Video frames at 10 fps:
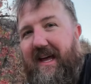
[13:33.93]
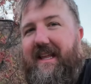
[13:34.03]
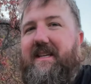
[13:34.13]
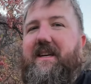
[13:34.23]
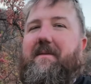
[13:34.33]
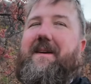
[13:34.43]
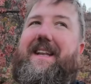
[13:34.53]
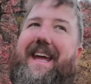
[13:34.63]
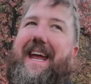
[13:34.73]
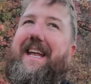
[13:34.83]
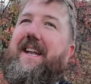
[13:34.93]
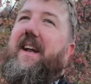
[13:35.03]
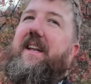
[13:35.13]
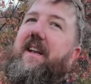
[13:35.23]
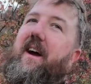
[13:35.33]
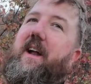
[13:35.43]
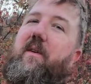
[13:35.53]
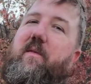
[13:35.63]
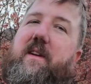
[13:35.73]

These come in at $8.99.